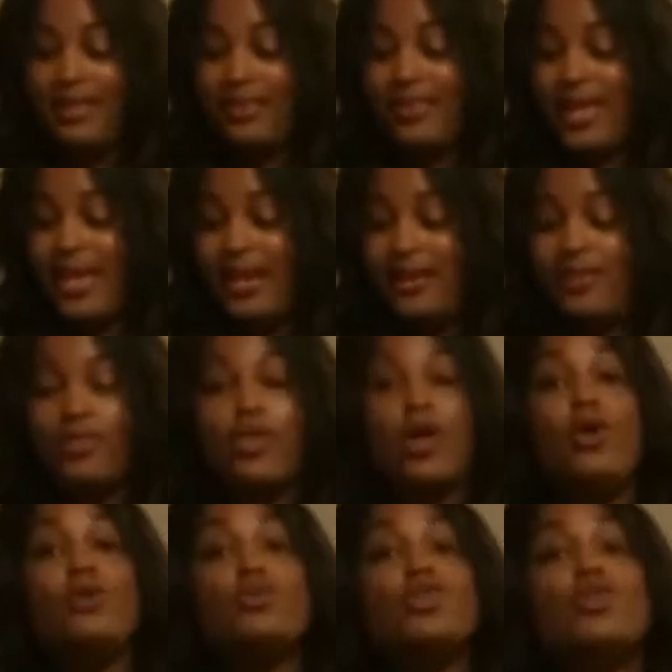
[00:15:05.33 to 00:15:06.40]
that
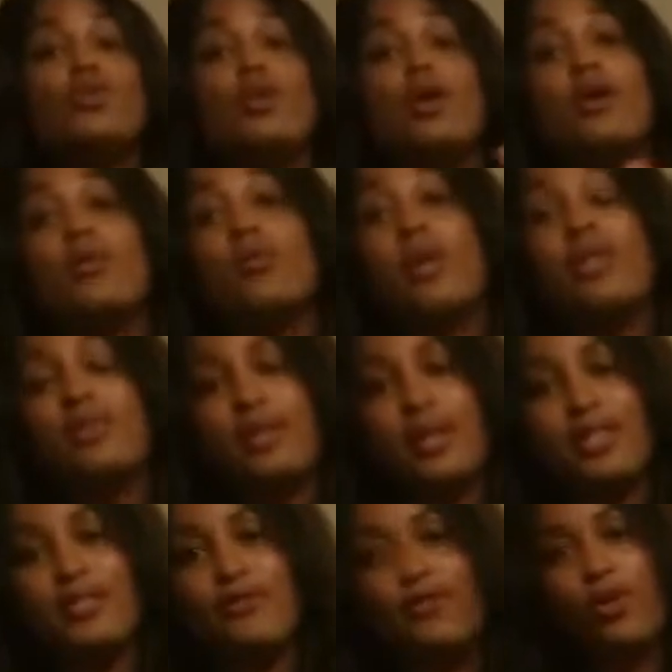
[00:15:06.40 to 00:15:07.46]
those who are with us,